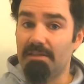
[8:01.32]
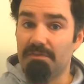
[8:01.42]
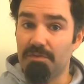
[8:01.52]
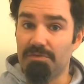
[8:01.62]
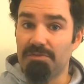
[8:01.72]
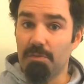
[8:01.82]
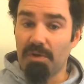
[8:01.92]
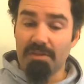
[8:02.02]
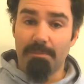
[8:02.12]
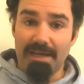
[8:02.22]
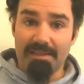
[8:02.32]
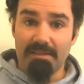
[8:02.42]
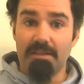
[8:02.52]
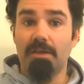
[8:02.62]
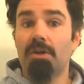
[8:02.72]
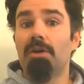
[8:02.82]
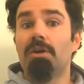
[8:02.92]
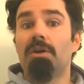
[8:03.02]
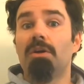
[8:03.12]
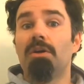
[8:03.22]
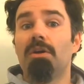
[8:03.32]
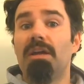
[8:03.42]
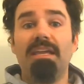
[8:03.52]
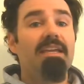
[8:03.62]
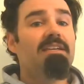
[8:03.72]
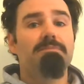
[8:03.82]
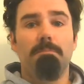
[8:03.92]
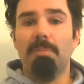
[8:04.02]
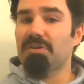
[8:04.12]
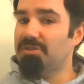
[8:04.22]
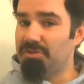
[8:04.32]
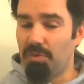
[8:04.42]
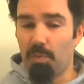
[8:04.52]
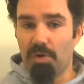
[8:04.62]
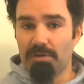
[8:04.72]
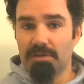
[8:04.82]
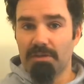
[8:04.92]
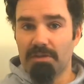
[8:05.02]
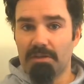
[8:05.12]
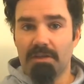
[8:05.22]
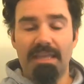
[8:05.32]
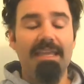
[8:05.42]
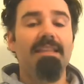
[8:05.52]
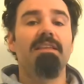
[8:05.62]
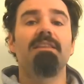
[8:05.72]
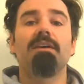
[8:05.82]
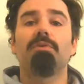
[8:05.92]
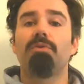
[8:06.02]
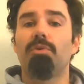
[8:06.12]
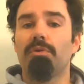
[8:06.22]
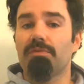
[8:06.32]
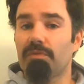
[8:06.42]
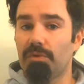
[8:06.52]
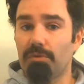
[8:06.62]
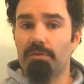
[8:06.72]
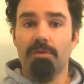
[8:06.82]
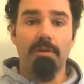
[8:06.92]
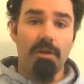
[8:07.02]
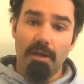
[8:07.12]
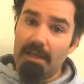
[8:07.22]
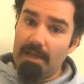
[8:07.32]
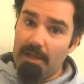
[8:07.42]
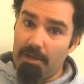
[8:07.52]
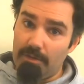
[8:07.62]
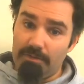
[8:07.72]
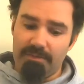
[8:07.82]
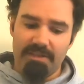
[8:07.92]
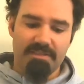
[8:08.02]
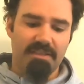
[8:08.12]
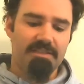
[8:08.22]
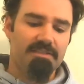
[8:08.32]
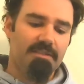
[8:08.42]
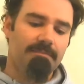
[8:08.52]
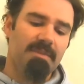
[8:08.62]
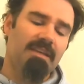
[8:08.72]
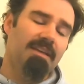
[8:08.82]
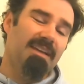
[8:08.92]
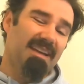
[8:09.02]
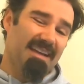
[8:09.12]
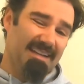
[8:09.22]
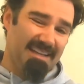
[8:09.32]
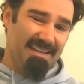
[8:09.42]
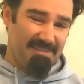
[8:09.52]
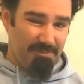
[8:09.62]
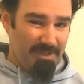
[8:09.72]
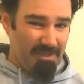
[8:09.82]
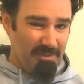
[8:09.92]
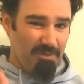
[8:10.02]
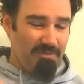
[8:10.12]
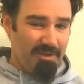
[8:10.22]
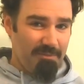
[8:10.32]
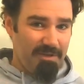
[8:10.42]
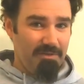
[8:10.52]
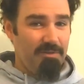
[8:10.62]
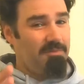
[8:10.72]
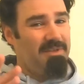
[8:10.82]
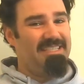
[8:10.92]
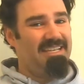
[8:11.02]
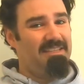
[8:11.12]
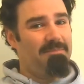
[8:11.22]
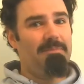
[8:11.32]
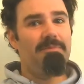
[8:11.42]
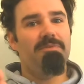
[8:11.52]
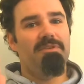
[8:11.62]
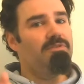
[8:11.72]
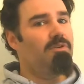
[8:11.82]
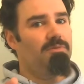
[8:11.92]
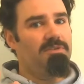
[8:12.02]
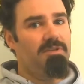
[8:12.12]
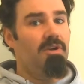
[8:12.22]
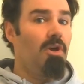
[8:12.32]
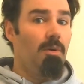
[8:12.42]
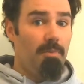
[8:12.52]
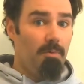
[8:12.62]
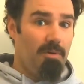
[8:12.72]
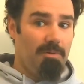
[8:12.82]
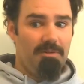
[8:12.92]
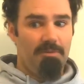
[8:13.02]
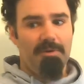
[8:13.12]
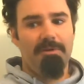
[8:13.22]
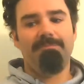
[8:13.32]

foods with abandon. Eat as much as you want, eat until you are full out of this list. And guys, we know fine well that when we say that to people, there's always, but what about